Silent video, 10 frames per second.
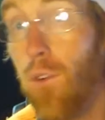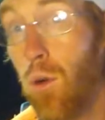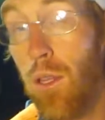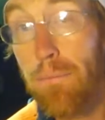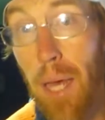
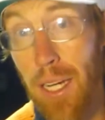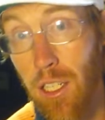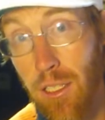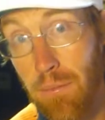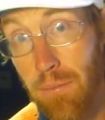for the
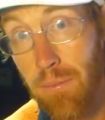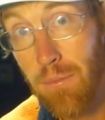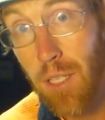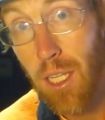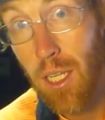better.
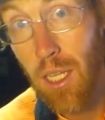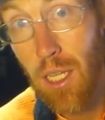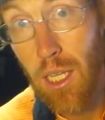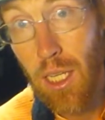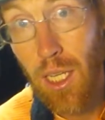
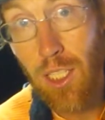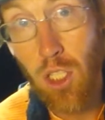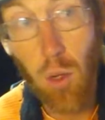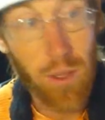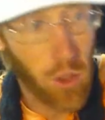
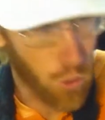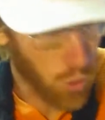It's going